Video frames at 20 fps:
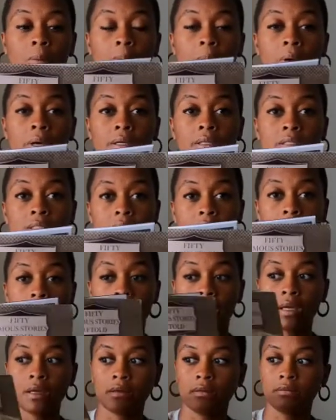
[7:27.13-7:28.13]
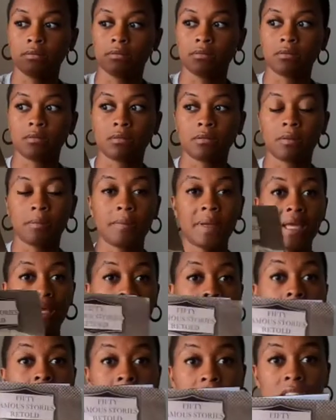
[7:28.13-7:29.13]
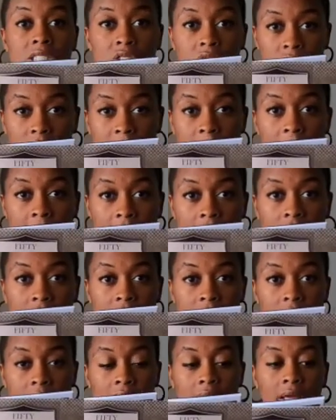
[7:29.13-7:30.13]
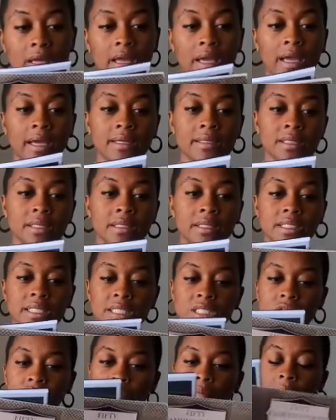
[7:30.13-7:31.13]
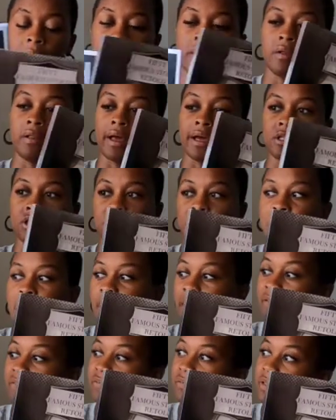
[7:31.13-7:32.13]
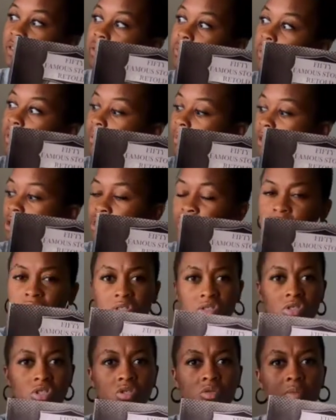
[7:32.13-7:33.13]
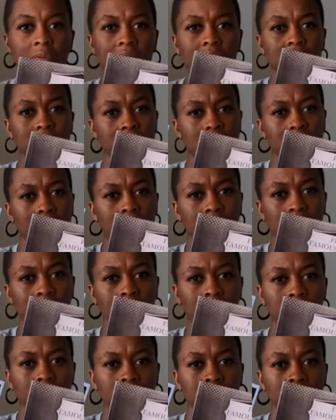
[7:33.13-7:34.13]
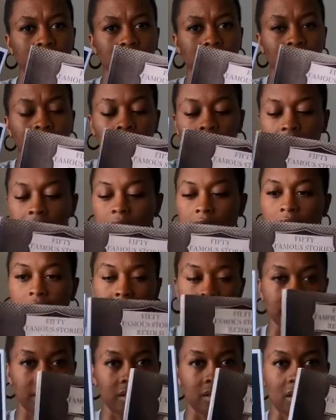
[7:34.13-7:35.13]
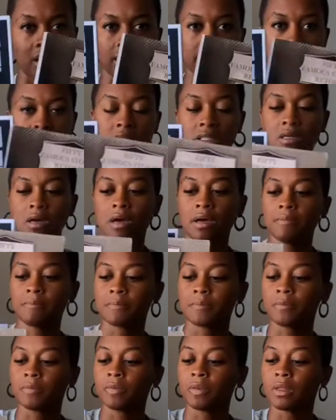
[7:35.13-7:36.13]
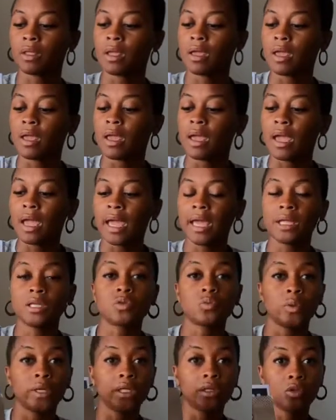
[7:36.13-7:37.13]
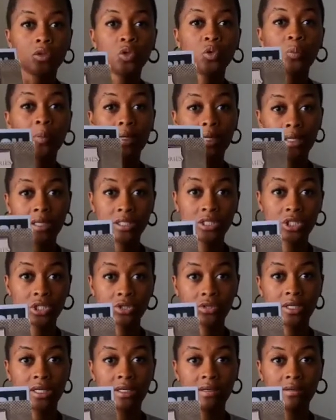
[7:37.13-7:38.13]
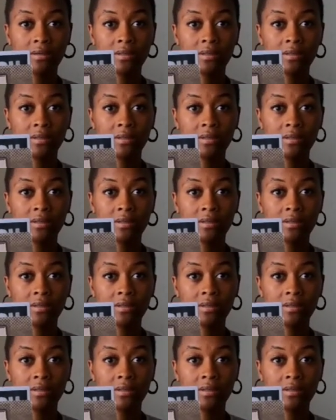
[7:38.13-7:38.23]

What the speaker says: But I make a history pile. And in this history pile, I just have, it's pretty much just 2 books. It looks like a lot, it's not. And we loop history.